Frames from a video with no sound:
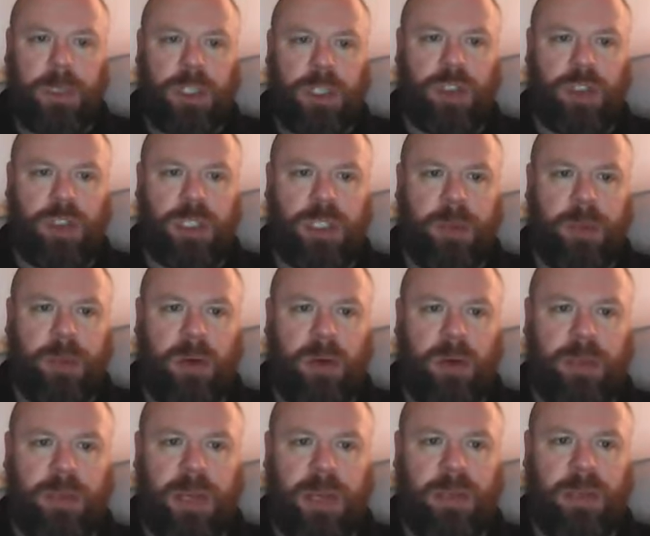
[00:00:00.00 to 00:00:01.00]
So just bear
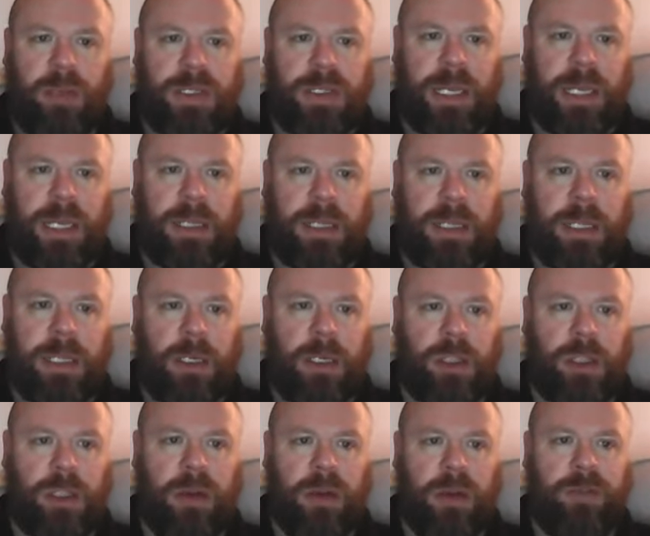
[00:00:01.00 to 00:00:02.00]
with me a wee second here.
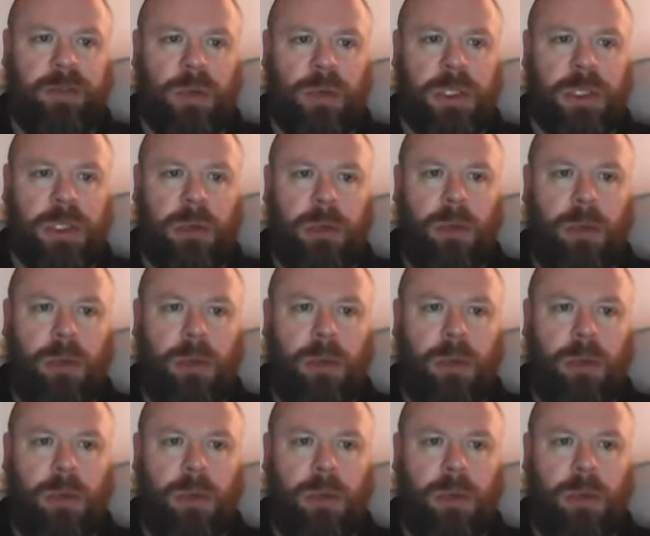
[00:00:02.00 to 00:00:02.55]
Sorry, folks.